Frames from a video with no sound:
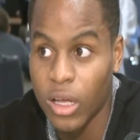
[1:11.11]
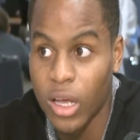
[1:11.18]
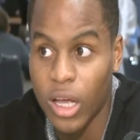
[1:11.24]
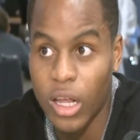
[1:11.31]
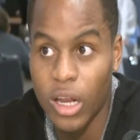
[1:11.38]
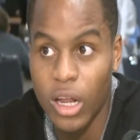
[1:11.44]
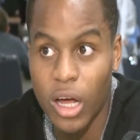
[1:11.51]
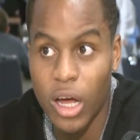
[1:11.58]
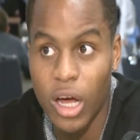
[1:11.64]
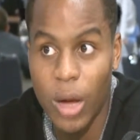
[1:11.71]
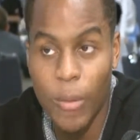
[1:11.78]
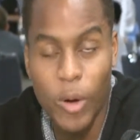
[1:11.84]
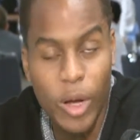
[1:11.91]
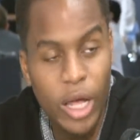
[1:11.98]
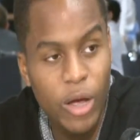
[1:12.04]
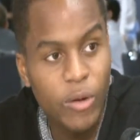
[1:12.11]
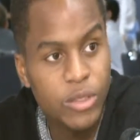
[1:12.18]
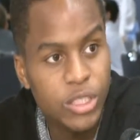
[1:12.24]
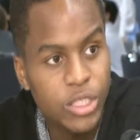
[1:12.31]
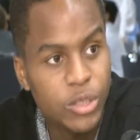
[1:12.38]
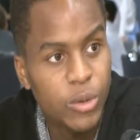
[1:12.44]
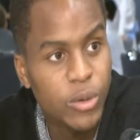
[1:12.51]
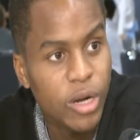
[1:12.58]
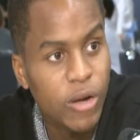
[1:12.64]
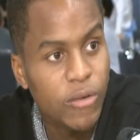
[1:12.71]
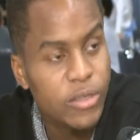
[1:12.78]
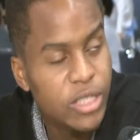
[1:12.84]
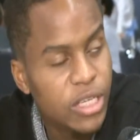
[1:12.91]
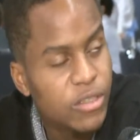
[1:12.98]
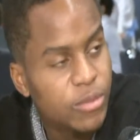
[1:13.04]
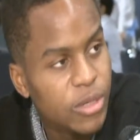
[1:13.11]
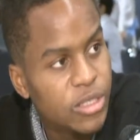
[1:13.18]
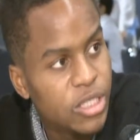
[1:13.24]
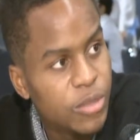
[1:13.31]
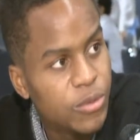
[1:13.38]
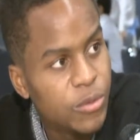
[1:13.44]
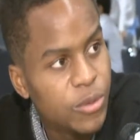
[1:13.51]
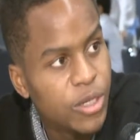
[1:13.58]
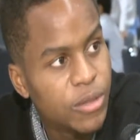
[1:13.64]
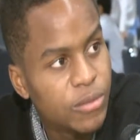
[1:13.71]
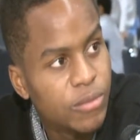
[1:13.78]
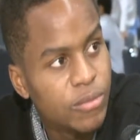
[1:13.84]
And I'm okay with just doing whatever it takes for my team to win.